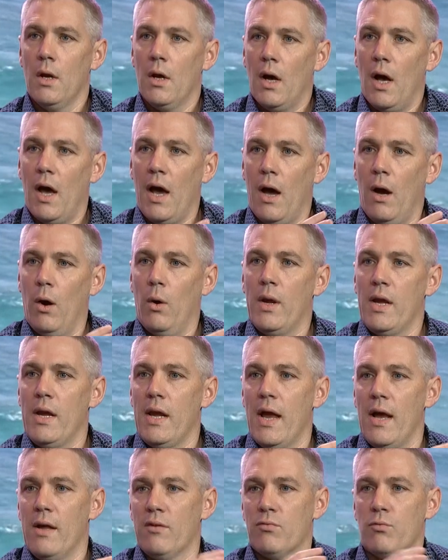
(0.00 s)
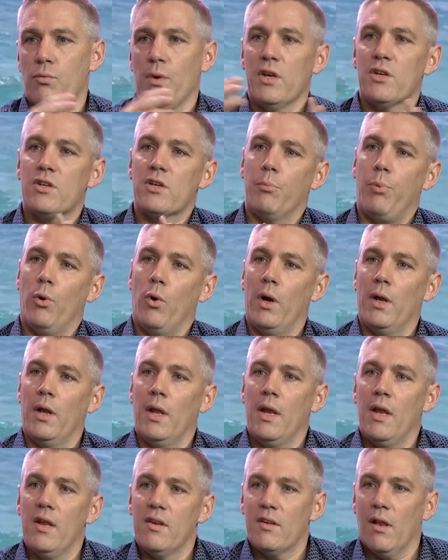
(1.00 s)
how he has reached a point
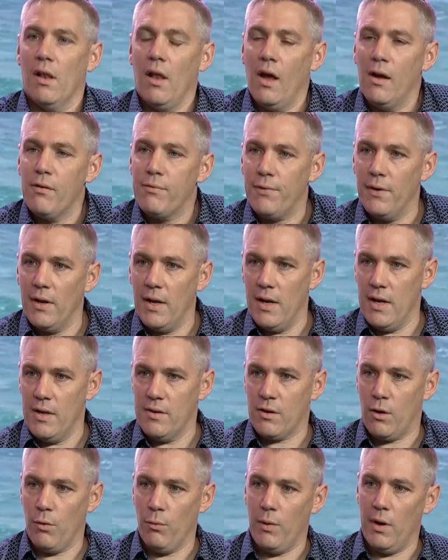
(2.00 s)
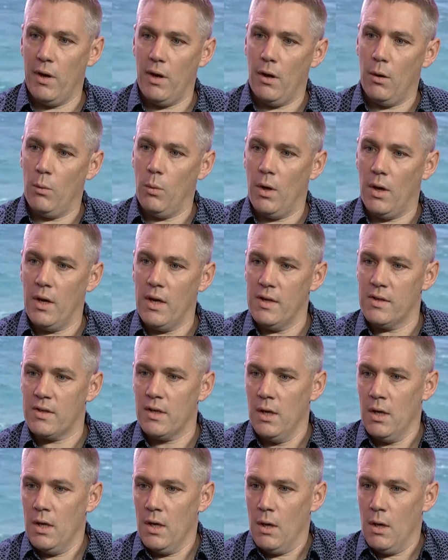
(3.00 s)
in his life and in his career where he's